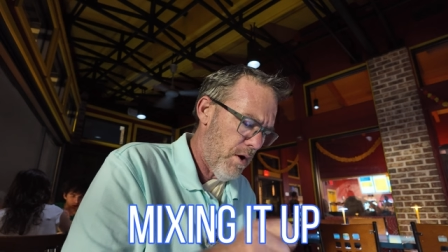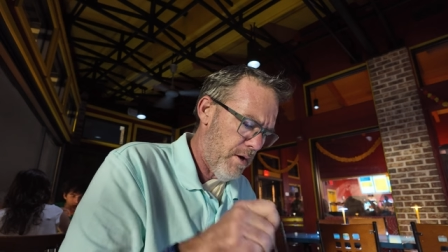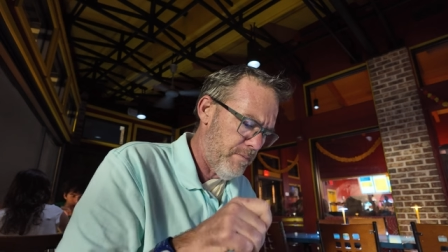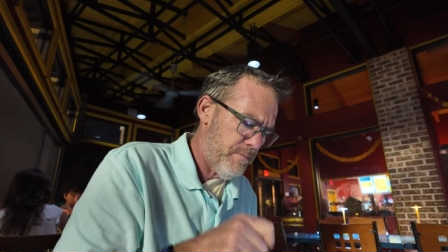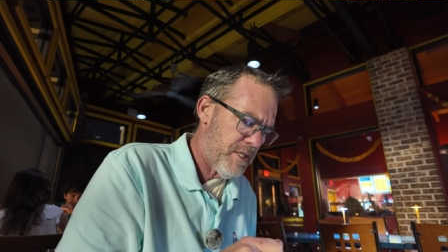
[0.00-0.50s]

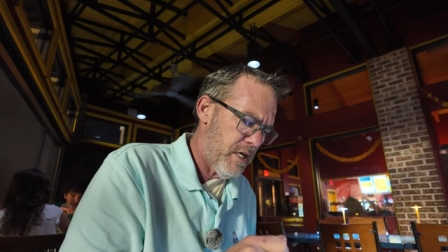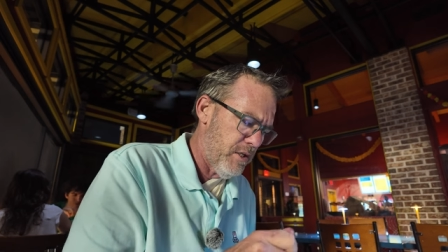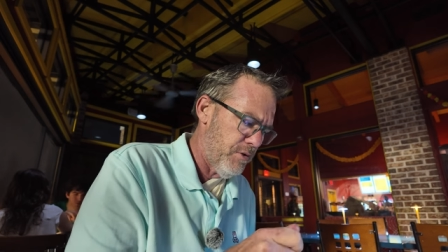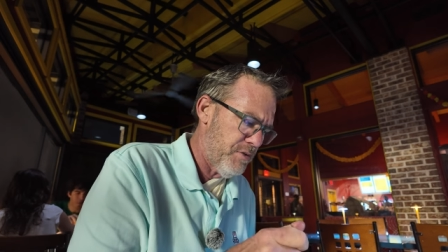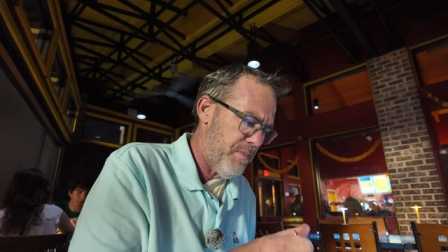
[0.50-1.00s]
Oh, it's got a
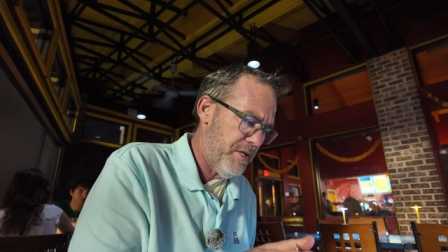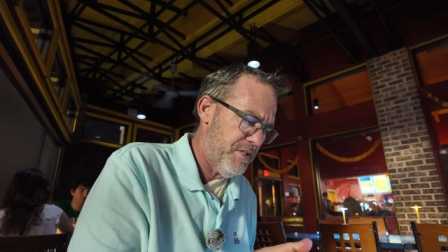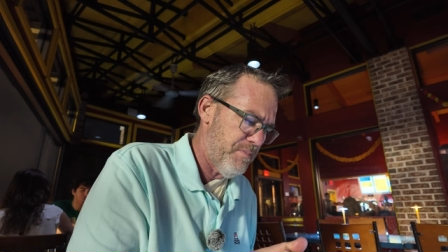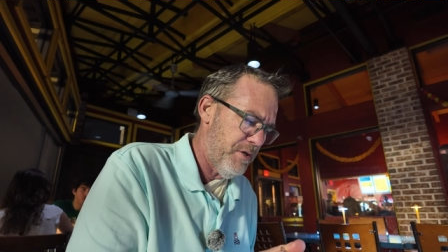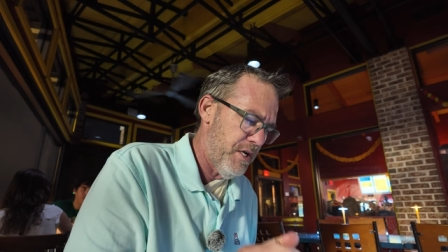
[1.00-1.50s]
little
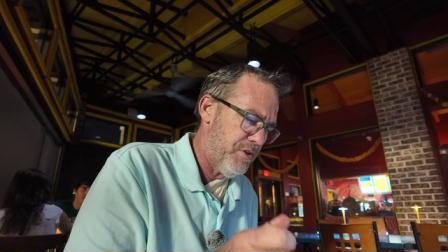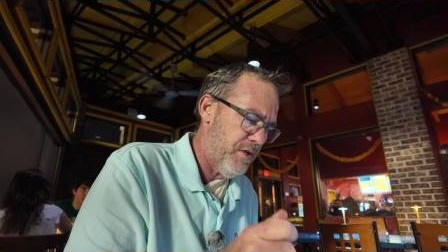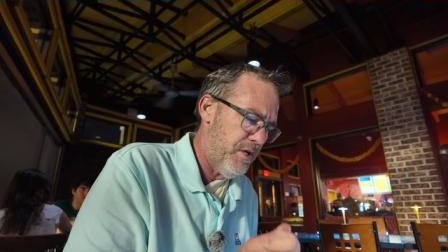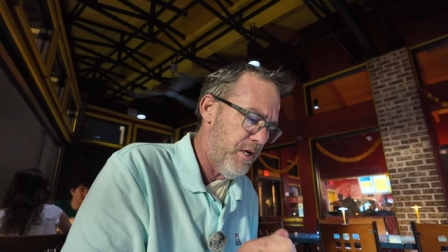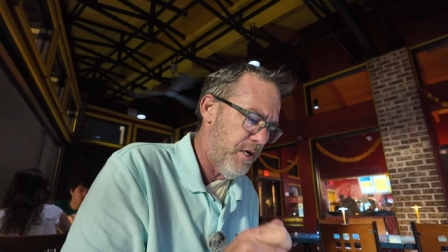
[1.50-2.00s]
spice, but nothing,